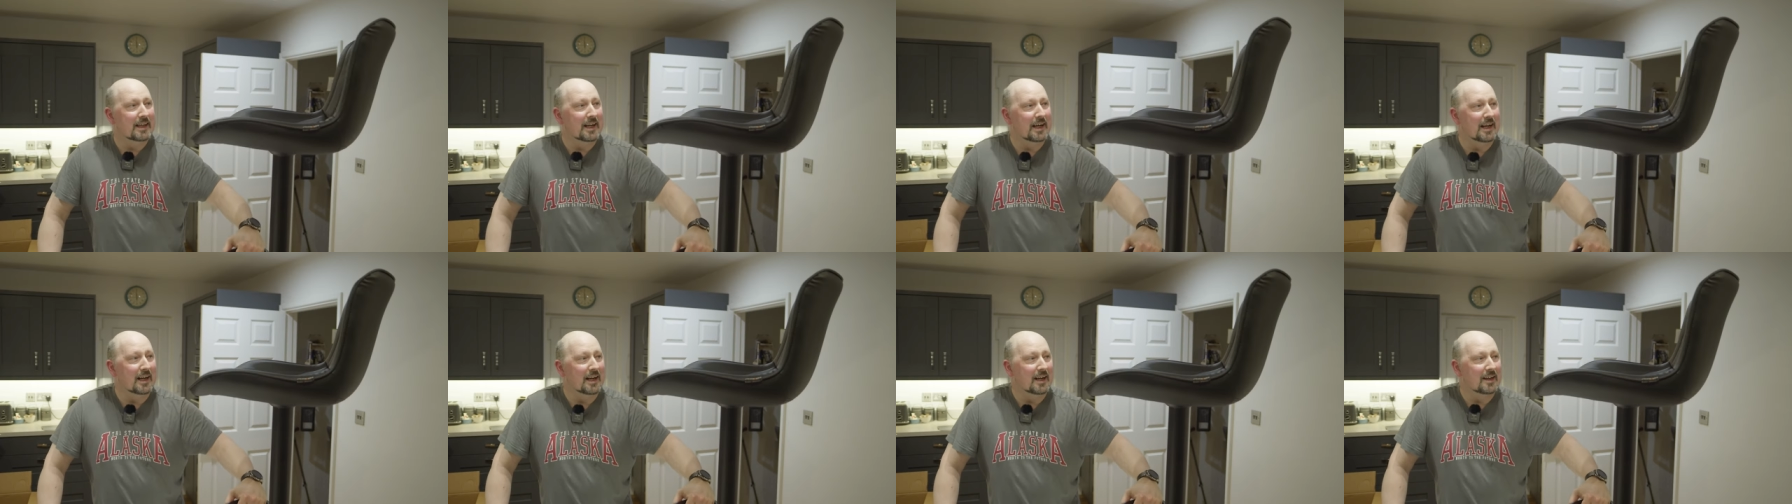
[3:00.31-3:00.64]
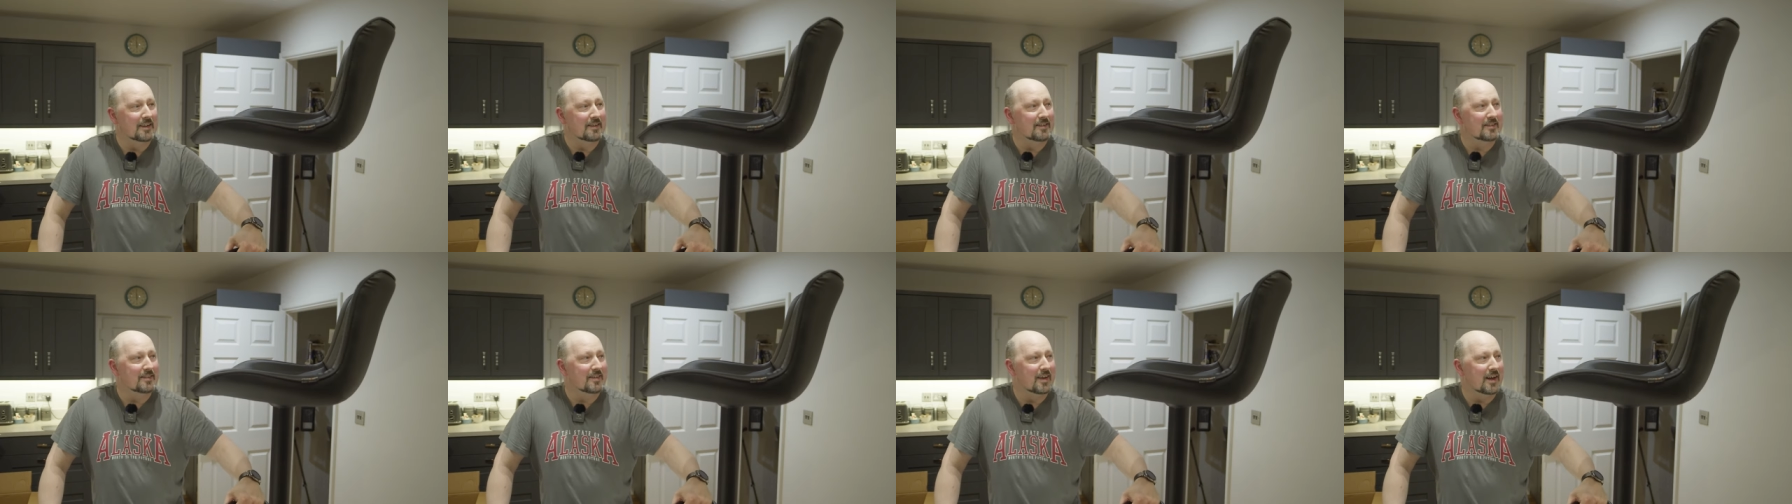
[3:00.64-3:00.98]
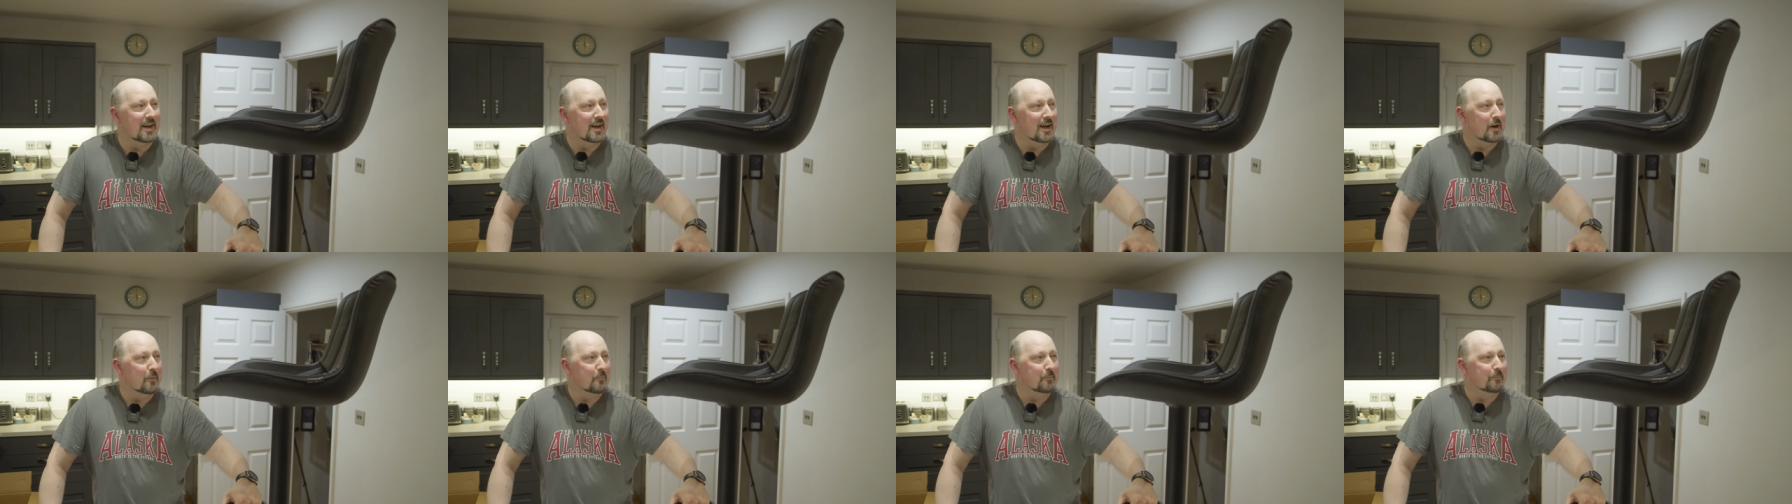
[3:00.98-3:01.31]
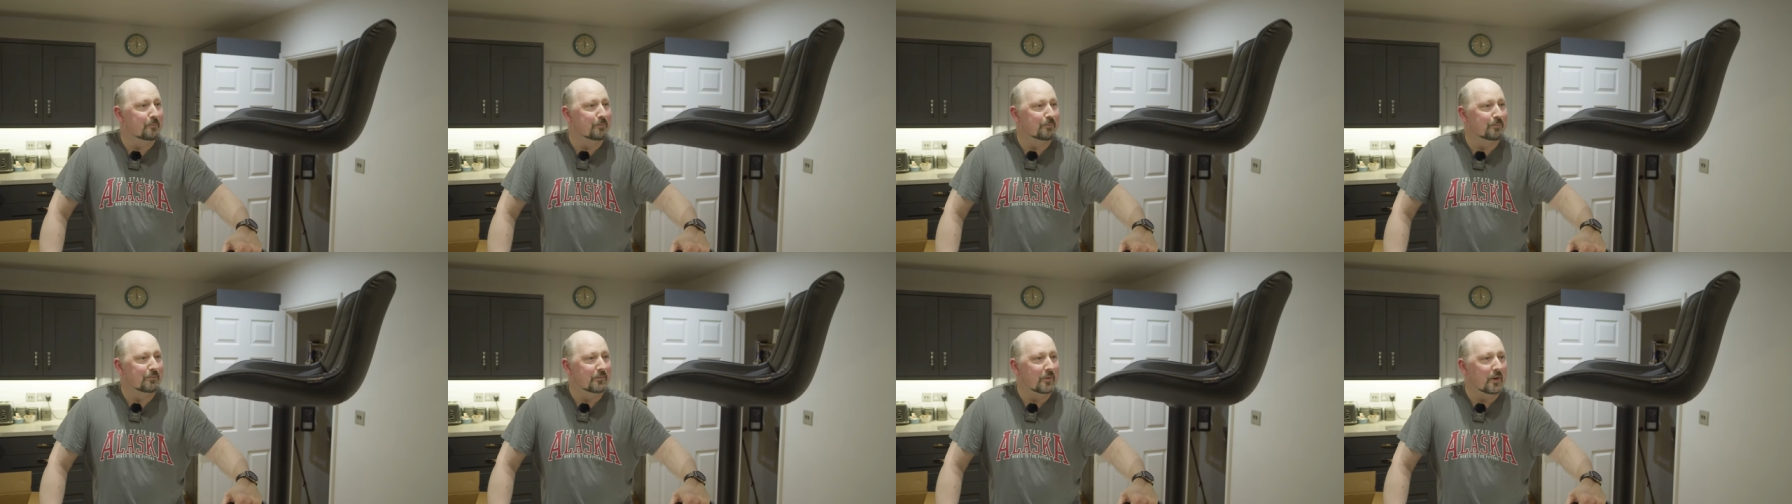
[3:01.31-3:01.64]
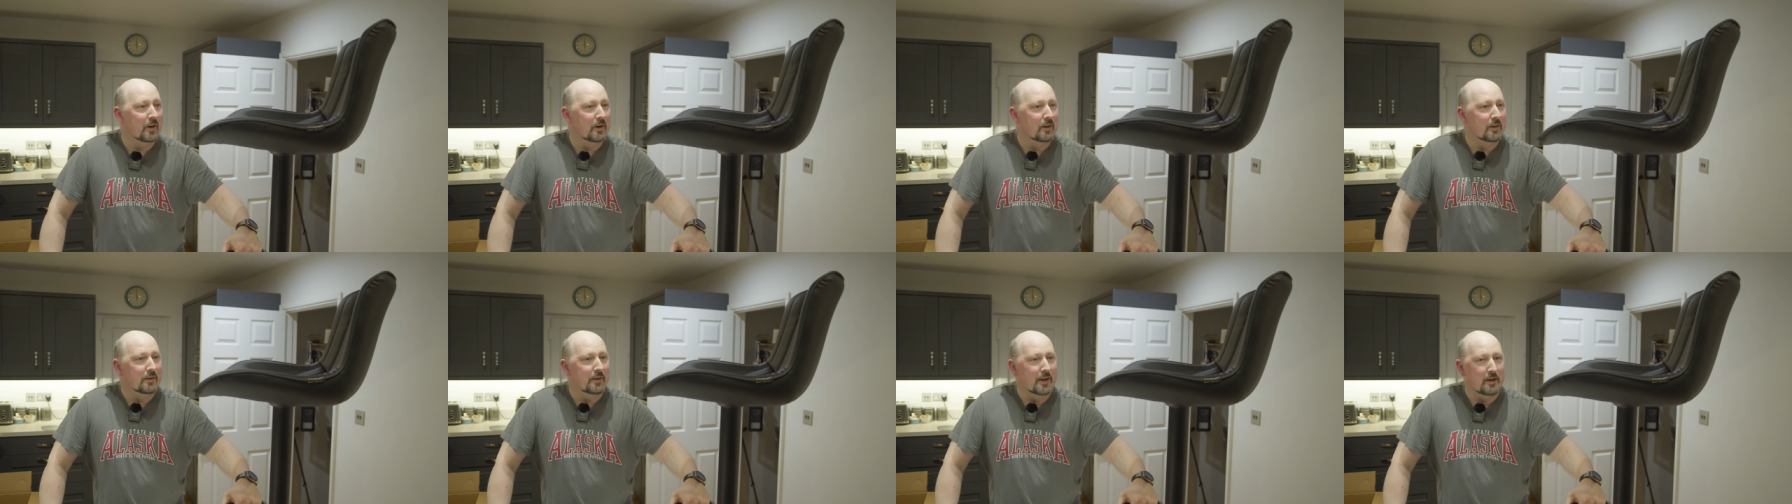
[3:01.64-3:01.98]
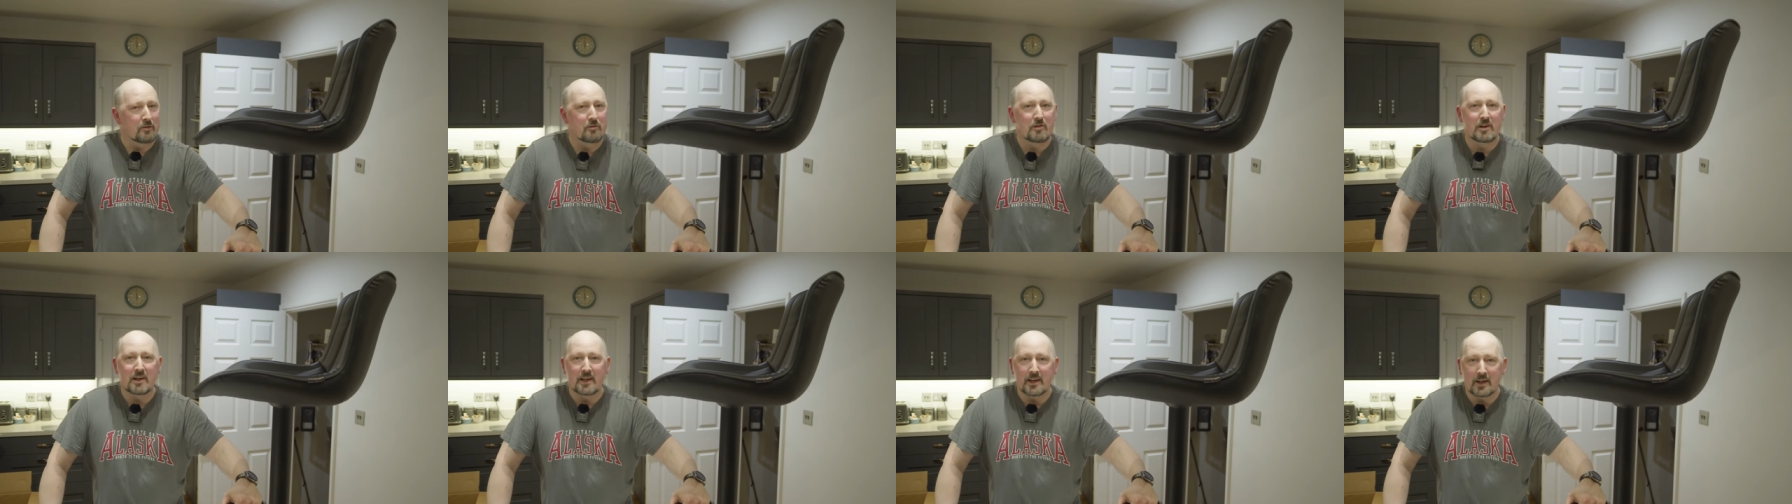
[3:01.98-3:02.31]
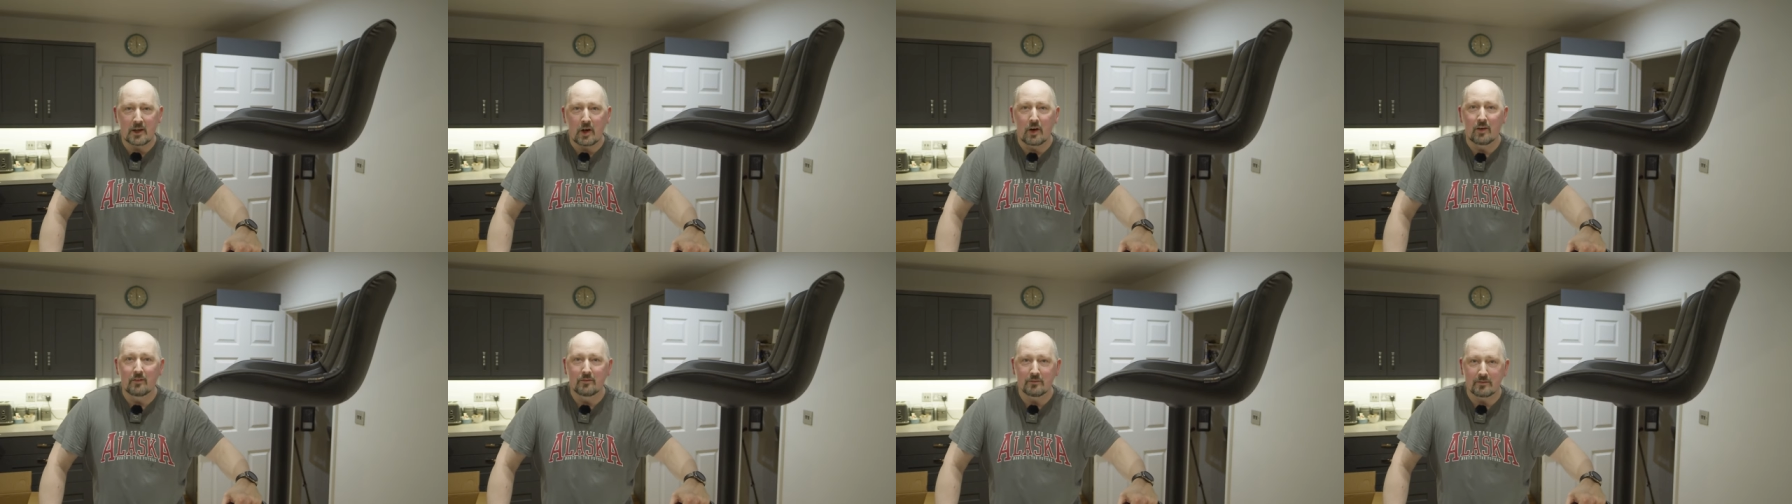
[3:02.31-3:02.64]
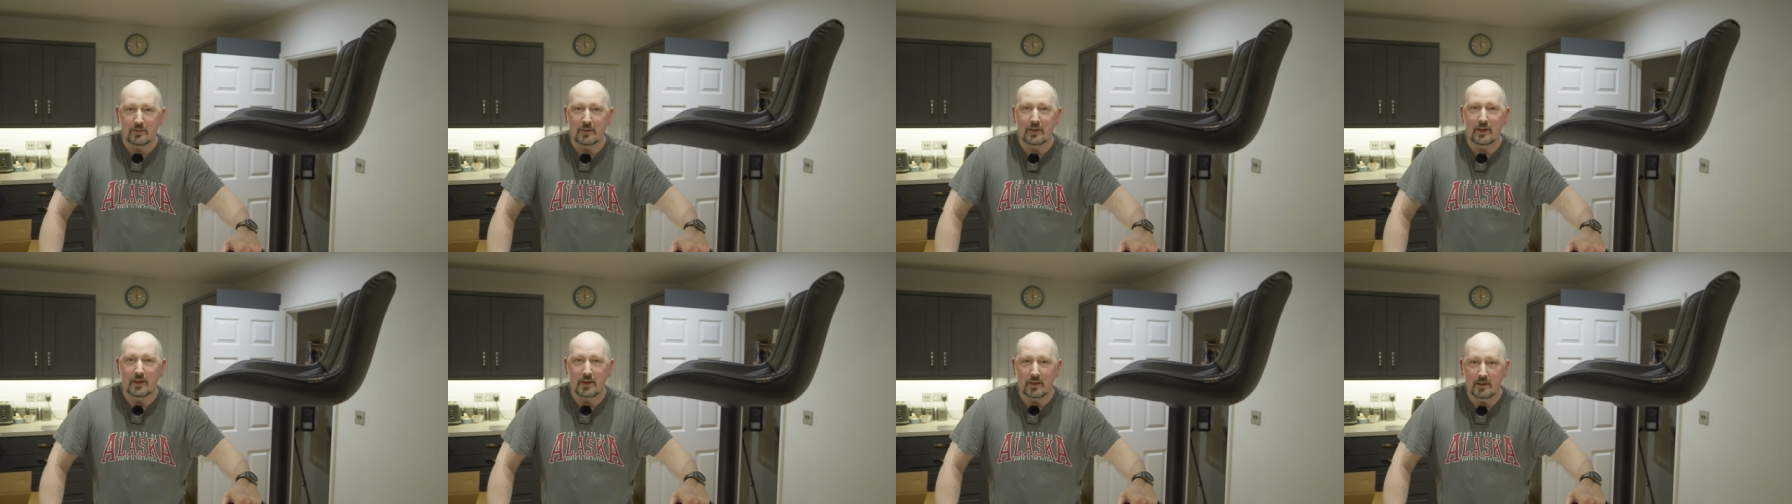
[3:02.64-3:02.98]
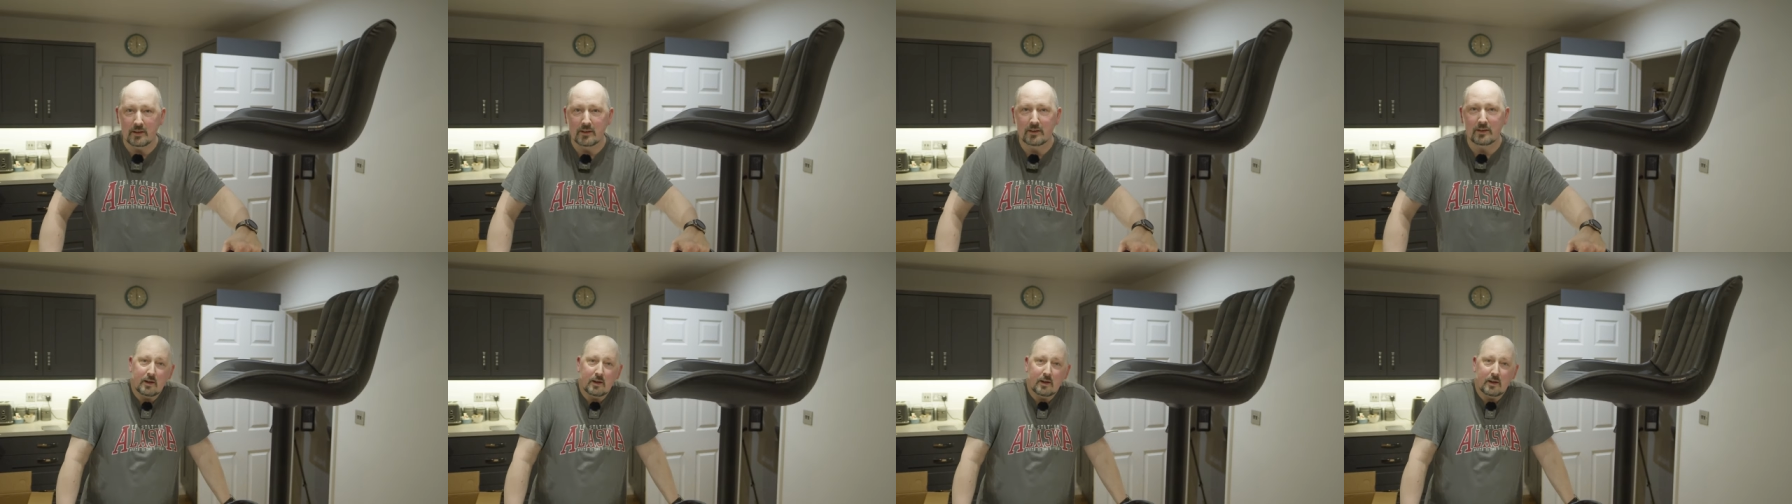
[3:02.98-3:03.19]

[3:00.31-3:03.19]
and um, they're really comfy.